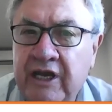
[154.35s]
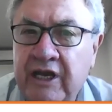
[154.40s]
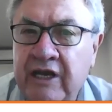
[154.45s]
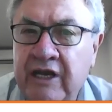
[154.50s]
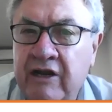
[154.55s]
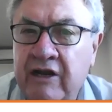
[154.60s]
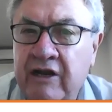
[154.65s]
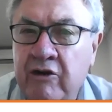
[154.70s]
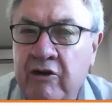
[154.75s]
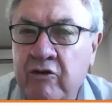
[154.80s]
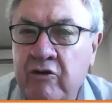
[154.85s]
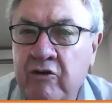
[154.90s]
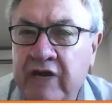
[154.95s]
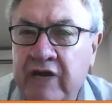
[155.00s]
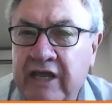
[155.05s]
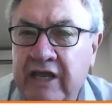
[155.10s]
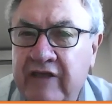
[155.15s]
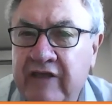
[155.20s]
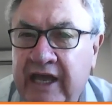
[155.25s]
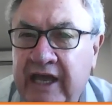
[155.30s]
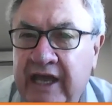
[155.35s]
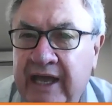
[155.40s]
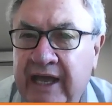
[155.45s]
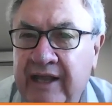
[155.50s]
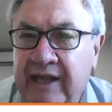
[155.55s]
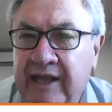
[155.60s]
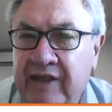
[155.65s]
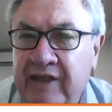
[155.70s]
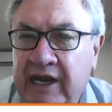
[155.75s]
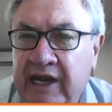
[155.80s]
including the
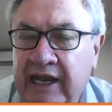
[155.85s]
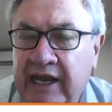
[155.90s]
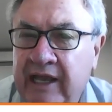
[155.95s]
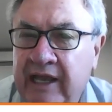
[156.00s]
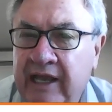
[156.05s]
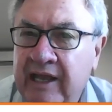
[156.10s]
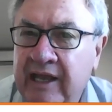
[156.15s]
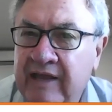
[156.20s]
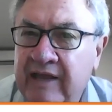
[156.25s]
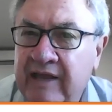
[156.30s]
elderly.